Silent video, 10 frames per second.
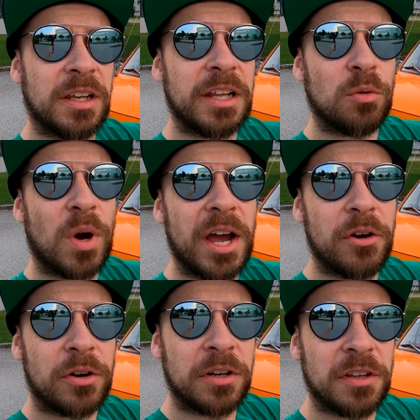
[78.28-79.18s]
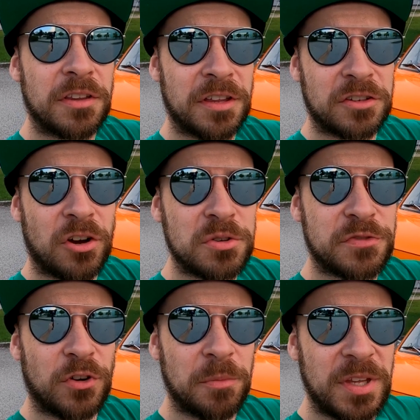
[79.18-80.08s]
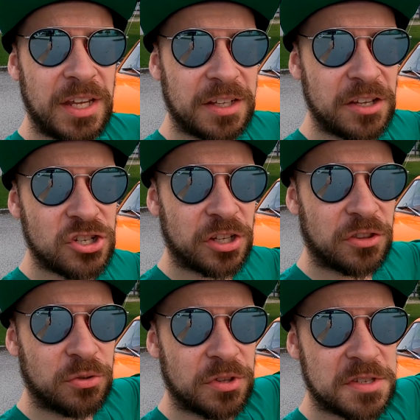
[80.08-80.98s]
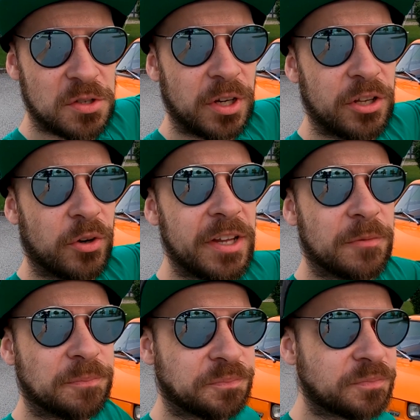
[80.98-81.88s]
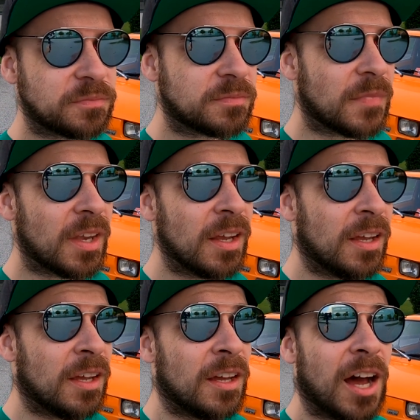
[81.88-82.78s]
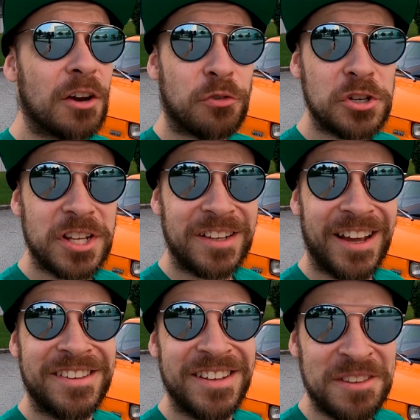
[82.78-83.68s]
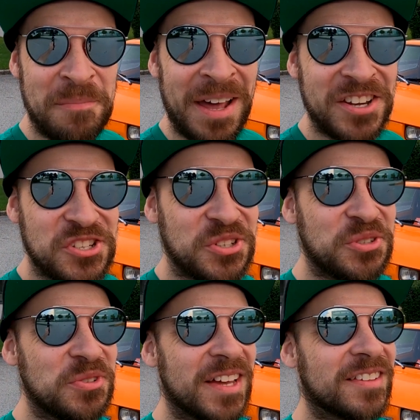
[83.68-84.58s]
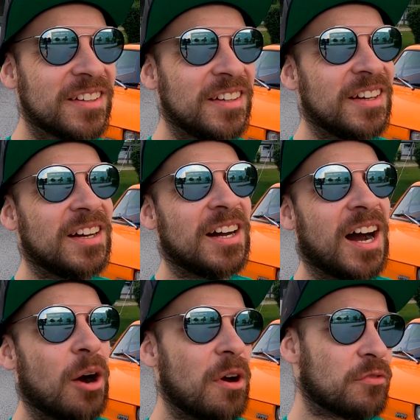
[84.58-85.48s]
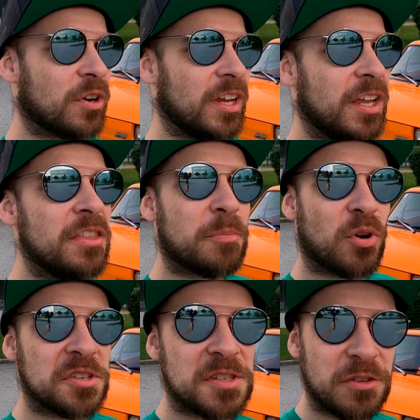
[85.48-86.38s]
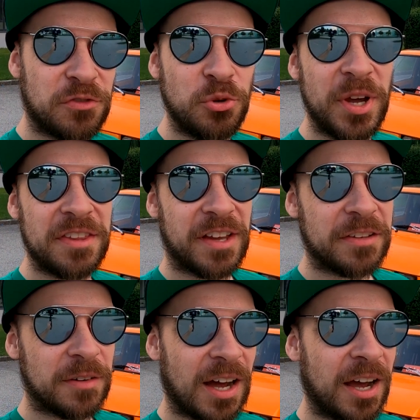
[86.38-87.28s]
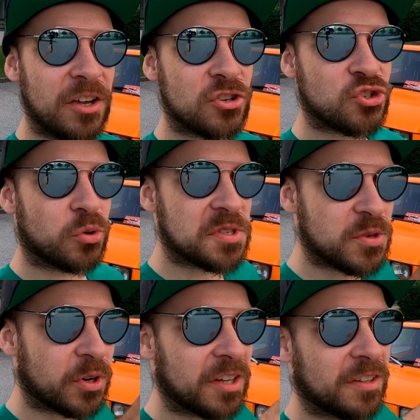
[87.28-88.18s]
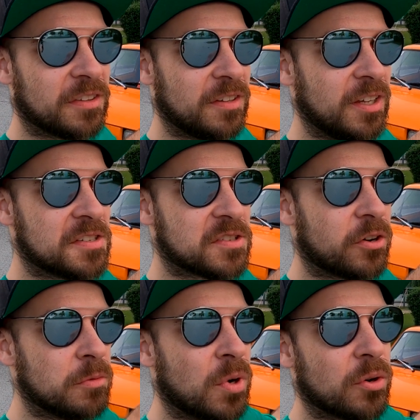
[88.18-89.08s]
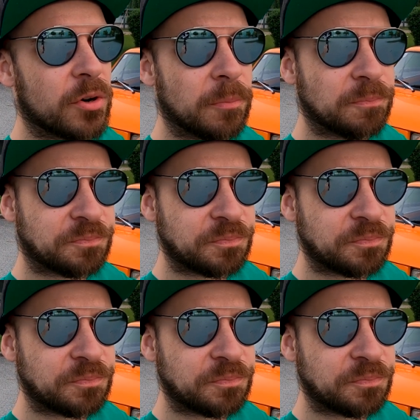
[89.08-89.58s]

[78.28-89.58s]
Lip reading: little wire that goes from the ignition to the solenoid. Unfortunately, I didn't manage to do that. However, in the process of doing that, I short-circuited the starter motor